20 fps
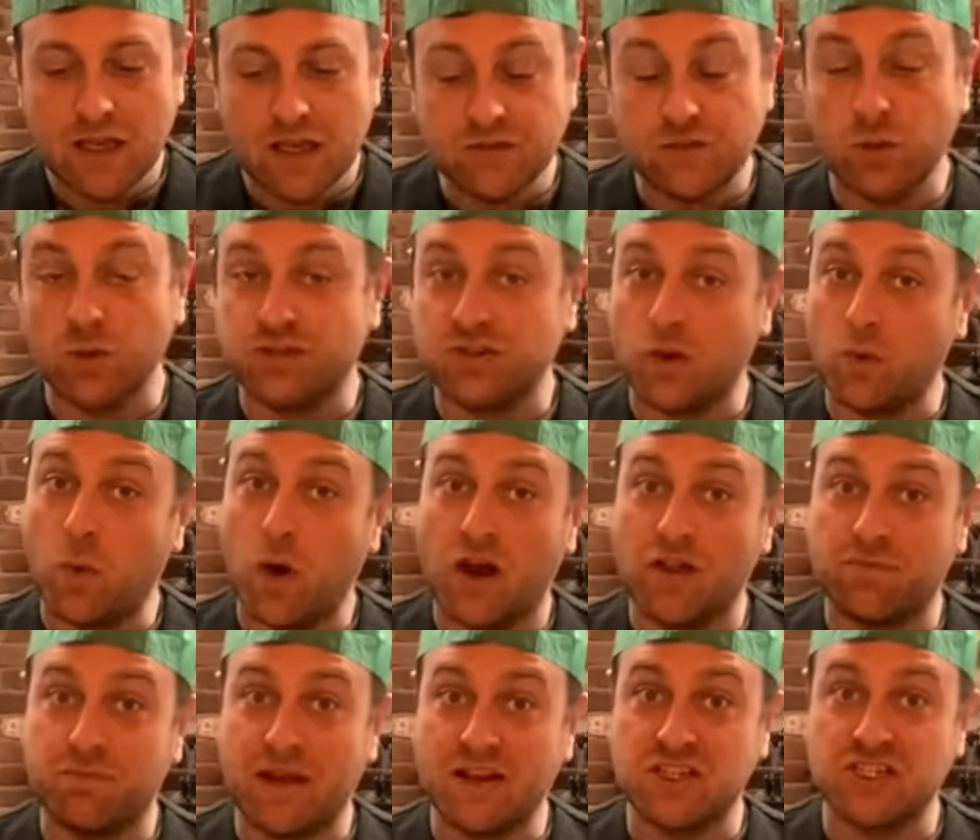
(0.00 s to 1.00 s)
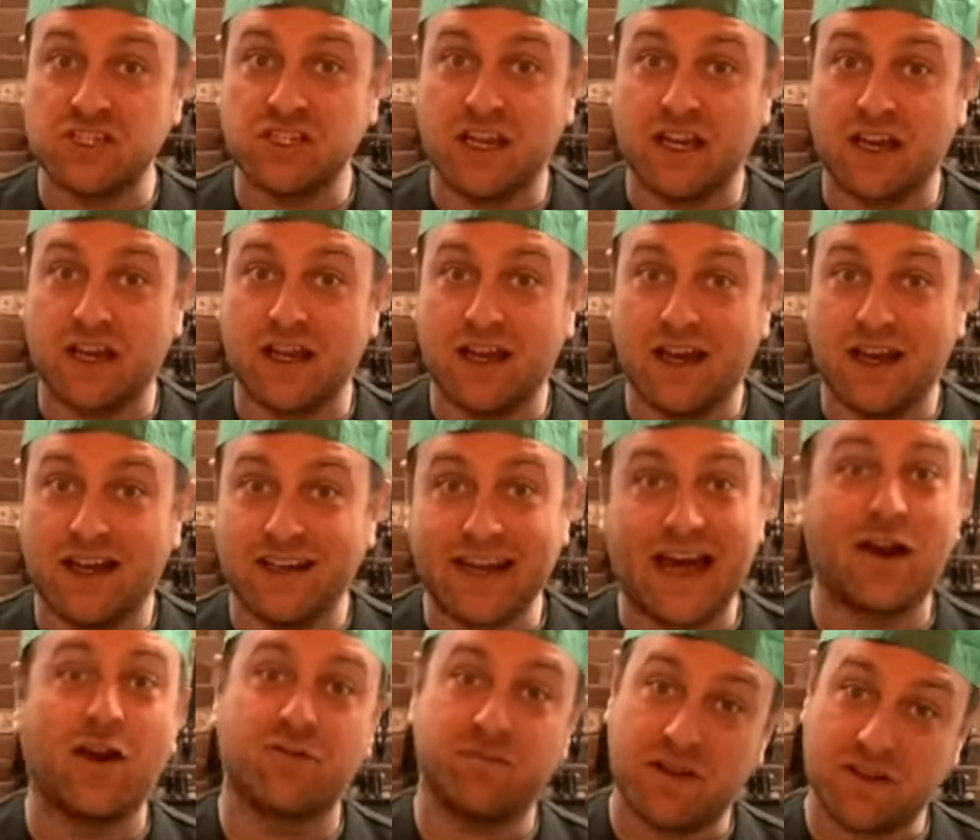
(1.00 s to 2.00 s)
It's also worth mentioning,
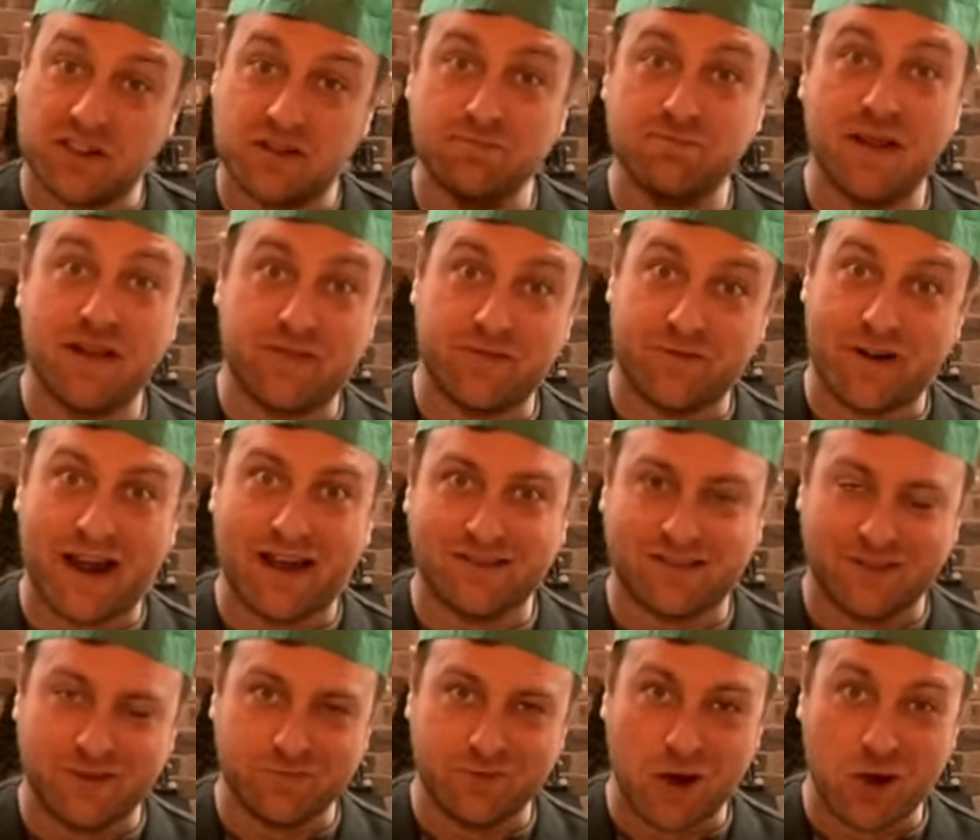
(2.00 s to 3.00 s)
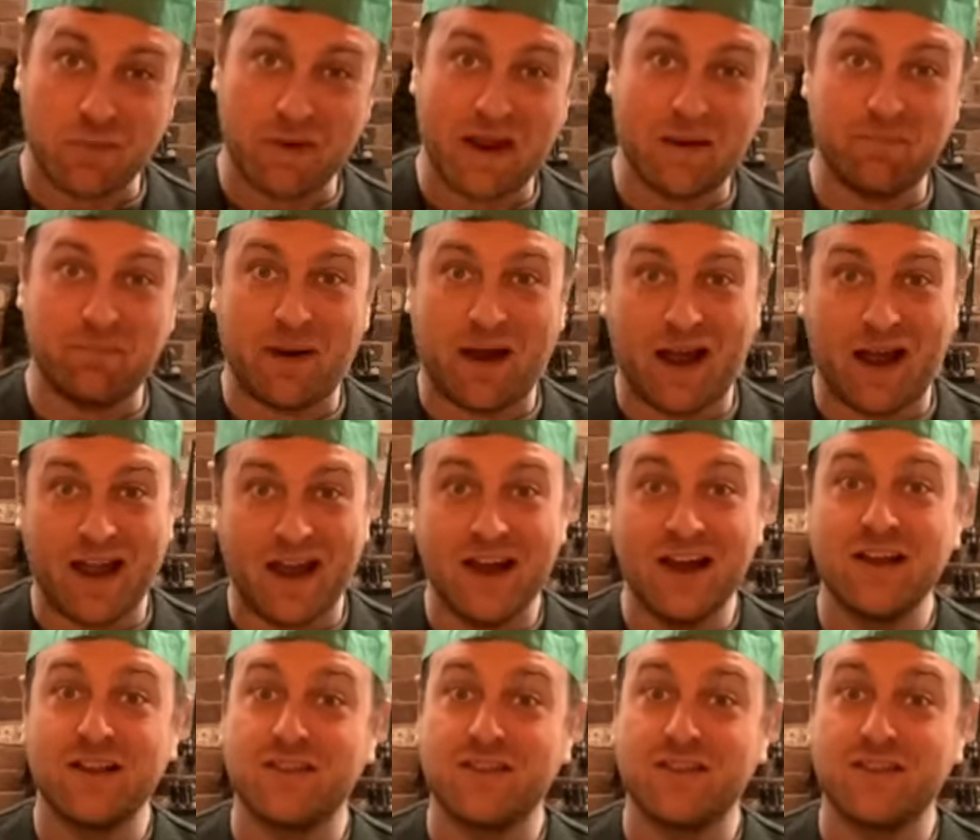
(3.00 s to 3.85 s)
now I've mentioned Mithras and the Roman Empire,